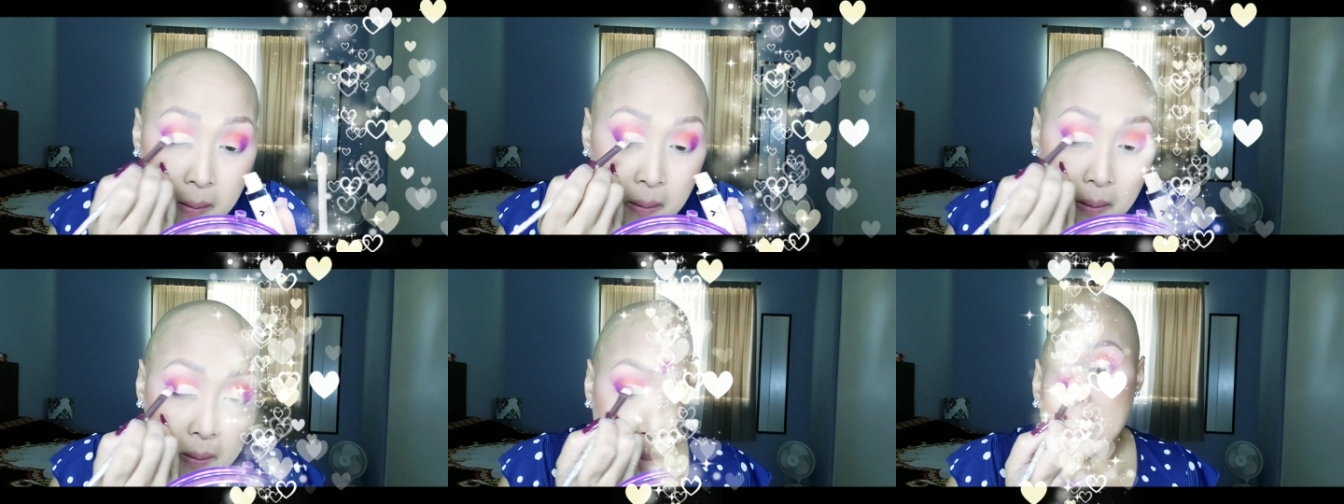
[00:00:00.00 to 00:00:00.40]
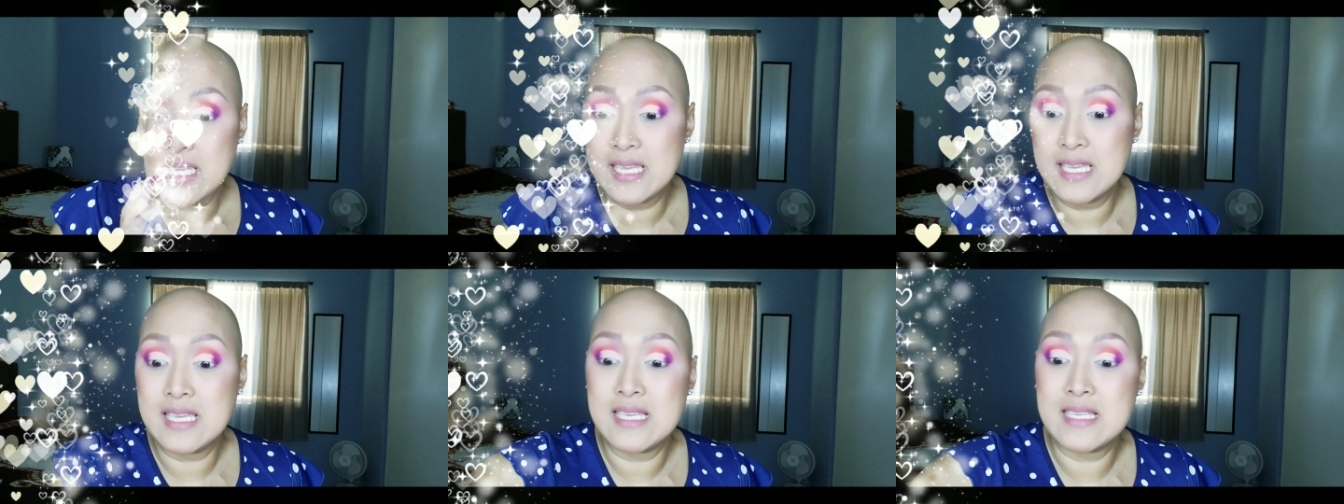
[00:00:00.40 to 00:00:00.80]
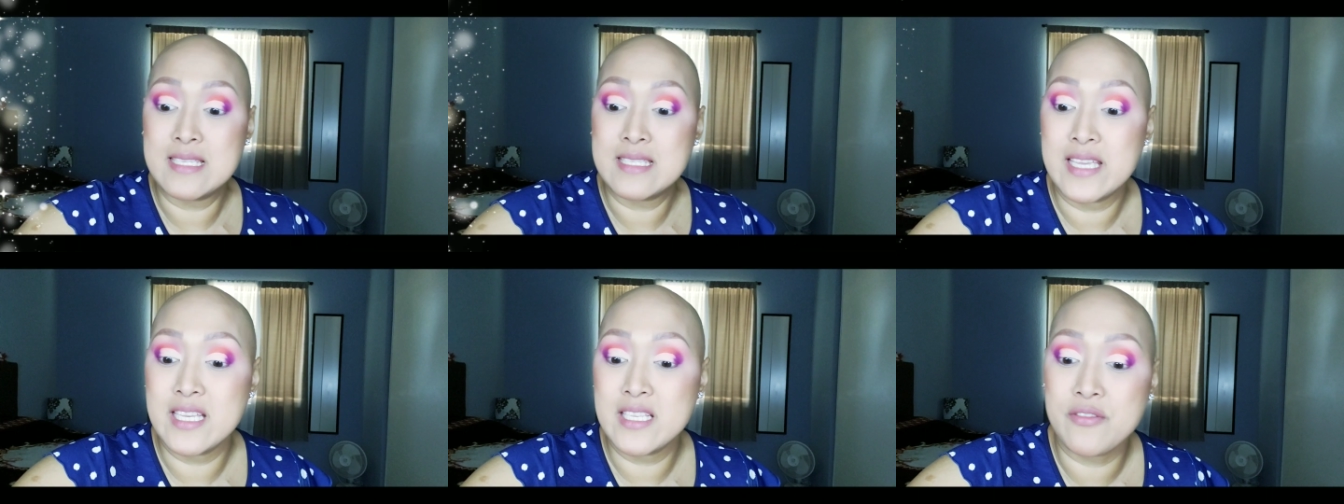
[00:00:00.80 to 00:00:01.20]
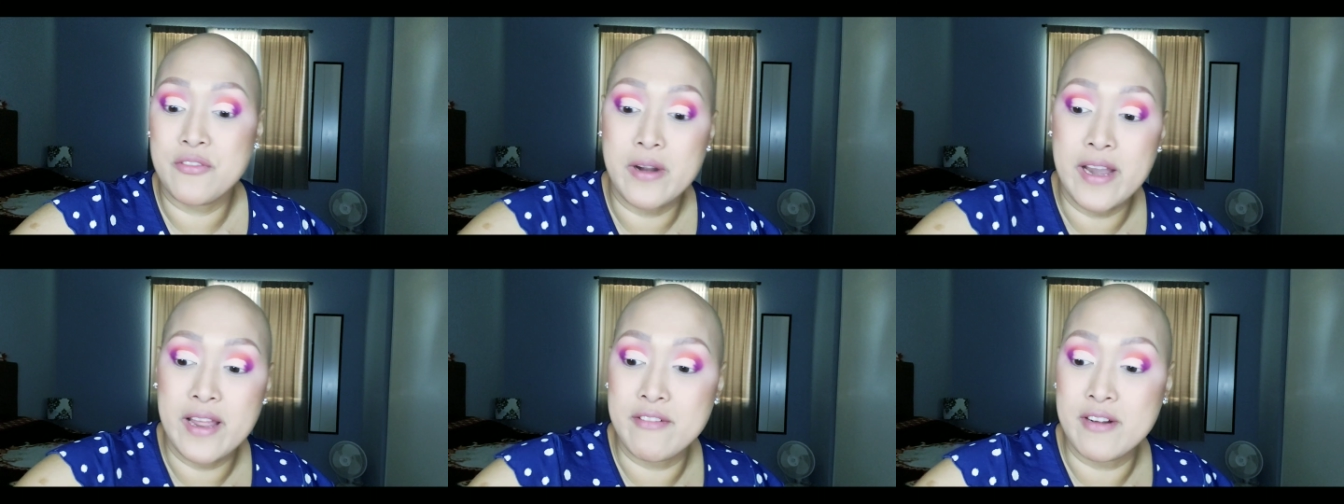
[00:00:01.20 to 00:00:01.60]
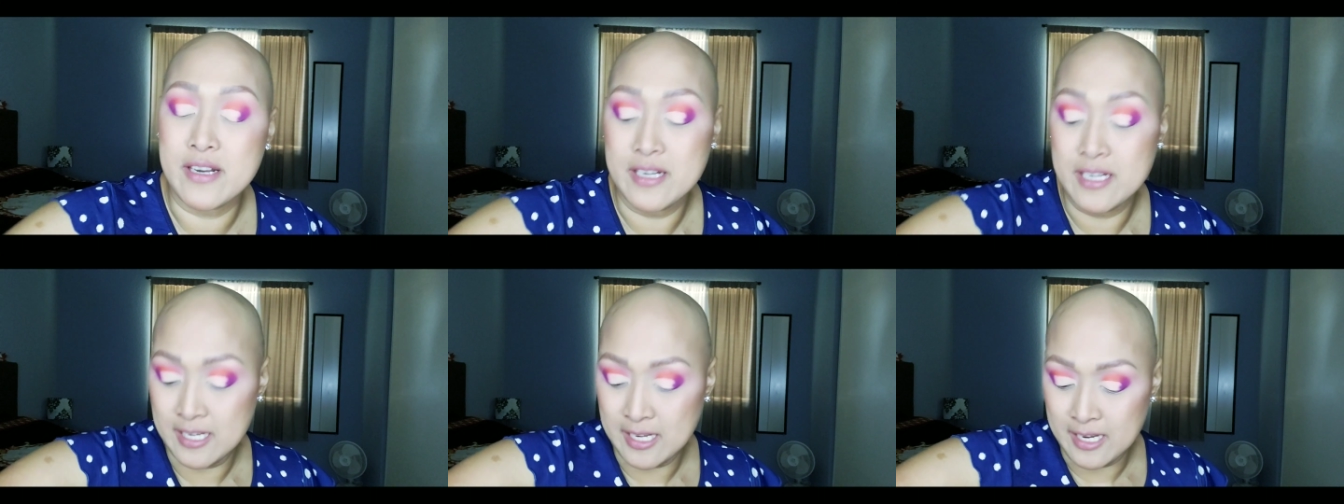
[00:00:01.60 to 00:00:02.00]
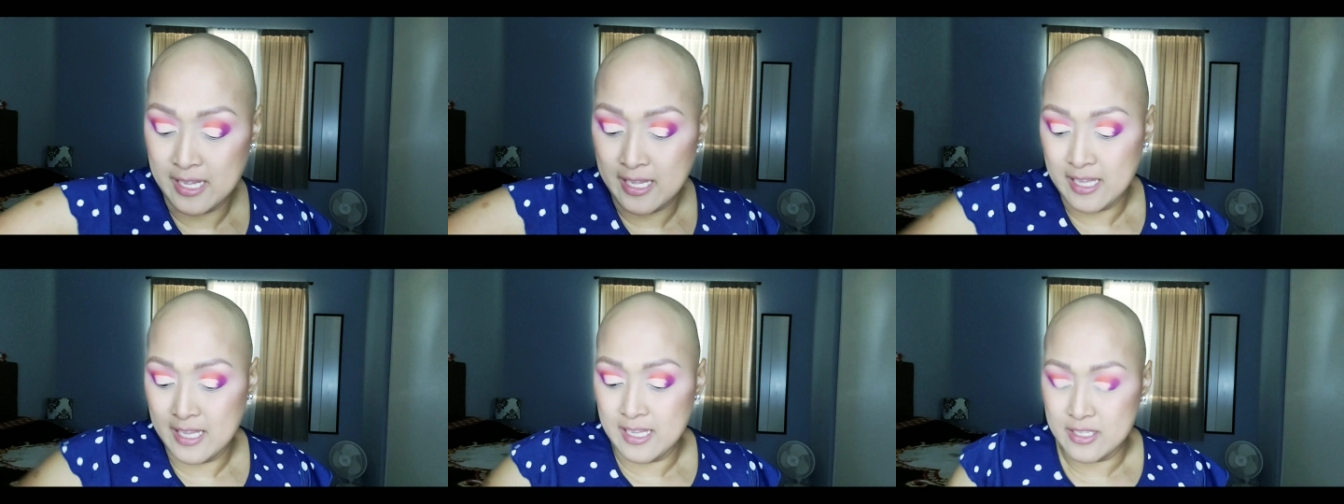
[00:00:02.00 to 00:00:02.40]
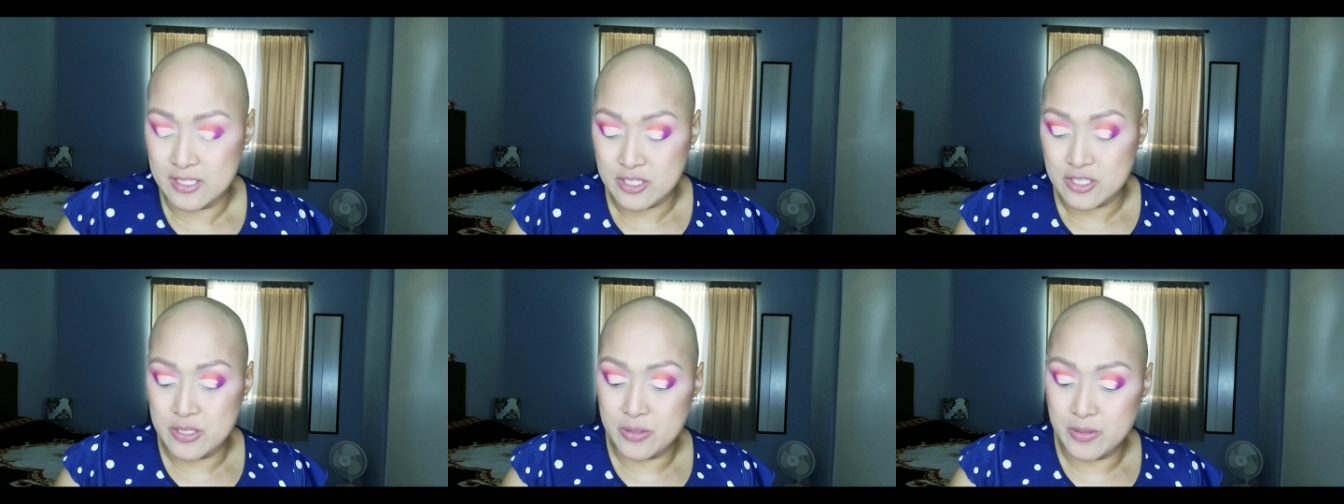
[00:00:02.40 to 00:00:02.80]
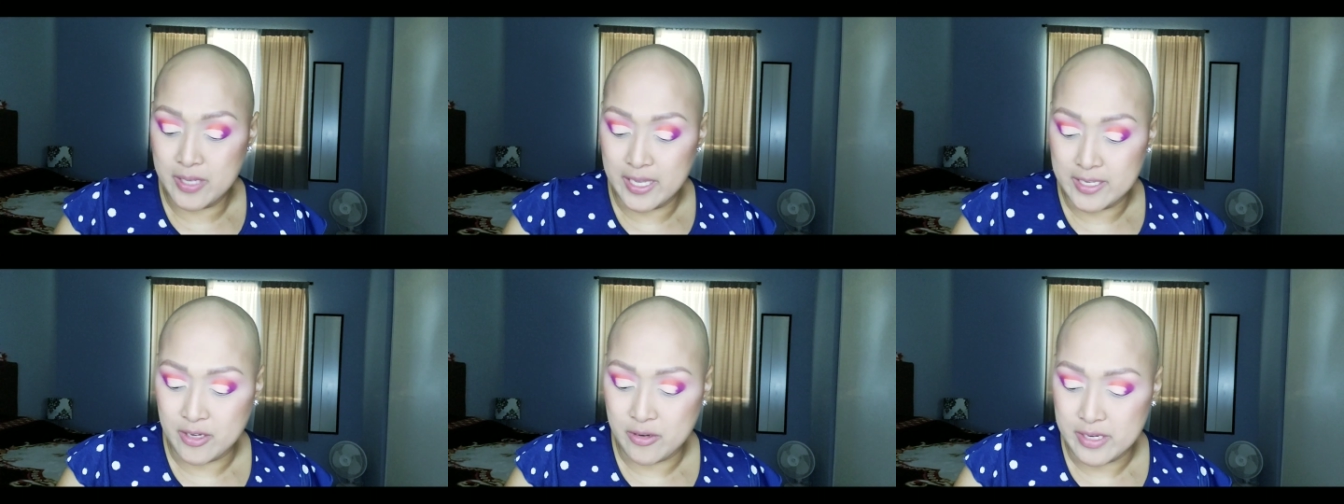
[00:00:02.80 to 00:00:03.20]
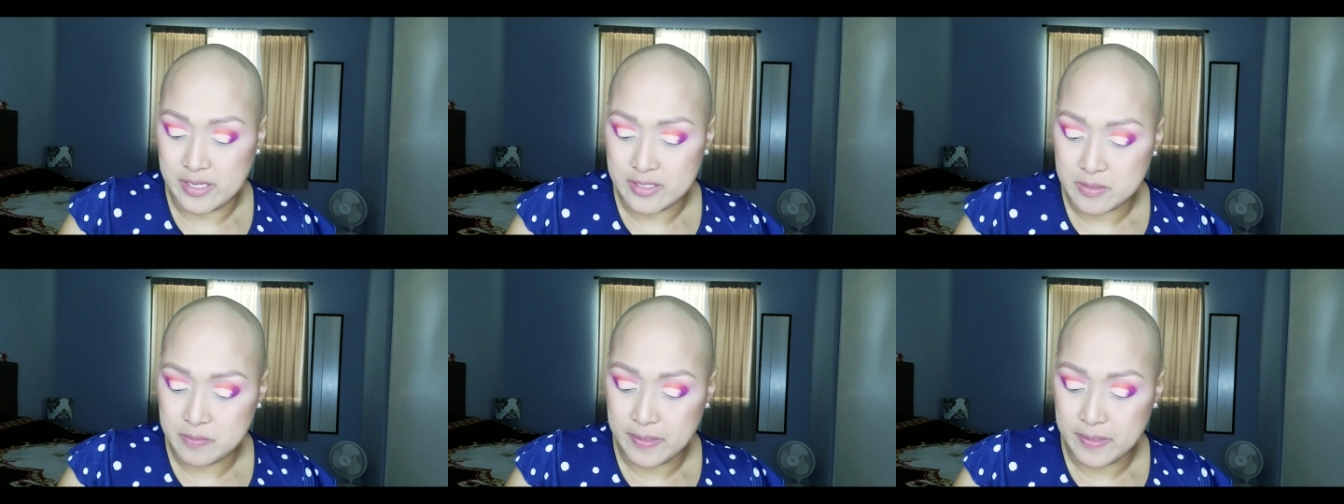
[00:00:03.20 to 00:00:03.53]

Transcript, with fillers: Jeez, takes forever to cut crease.